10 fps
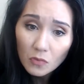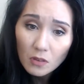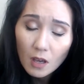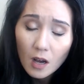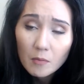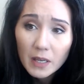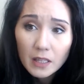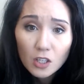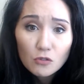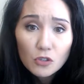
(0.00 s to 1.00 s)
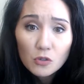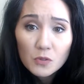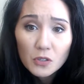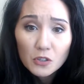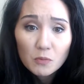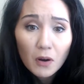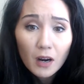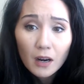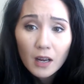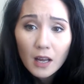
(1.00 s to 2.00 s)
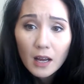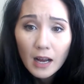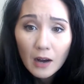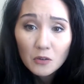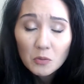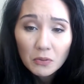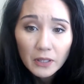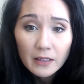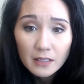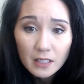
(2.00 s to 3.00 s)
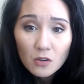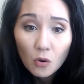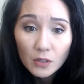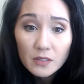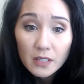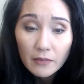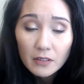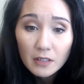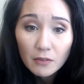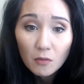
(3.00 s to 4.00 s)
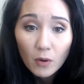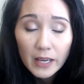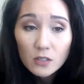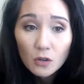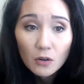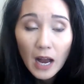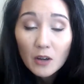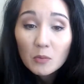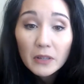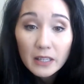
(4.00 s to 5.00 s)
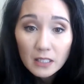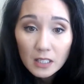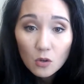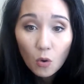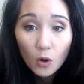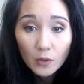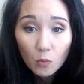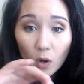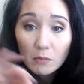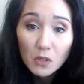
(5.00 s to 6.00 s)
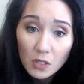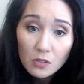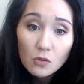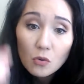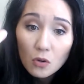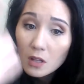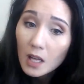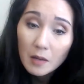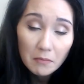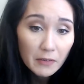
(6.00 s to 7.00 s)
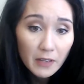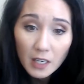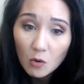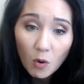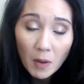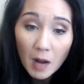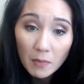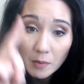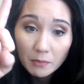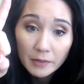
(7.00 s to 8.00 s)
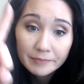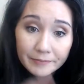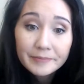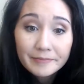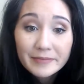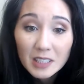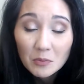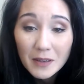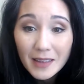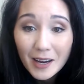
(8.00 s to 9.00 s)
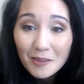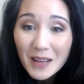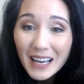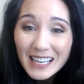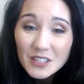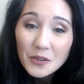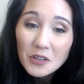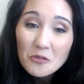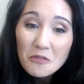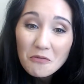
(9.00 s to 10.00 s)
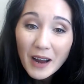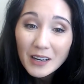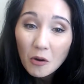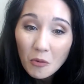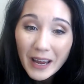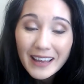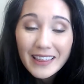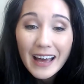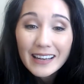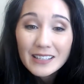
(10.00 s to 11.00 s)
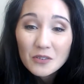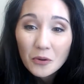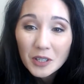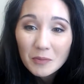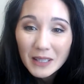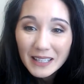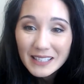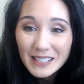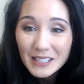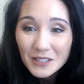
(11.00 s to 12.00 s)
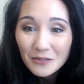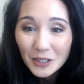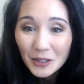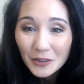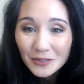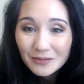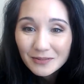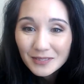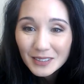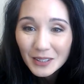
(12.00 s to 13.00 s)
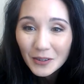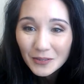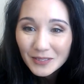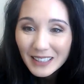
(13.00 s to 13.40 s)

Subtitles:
the YouTube search bar, how to play the D chord 7 different ways, or how to play the D chord 1 music school, my video will pop up. It'll be there. And so then you can find a way that is going to be easiest for you. So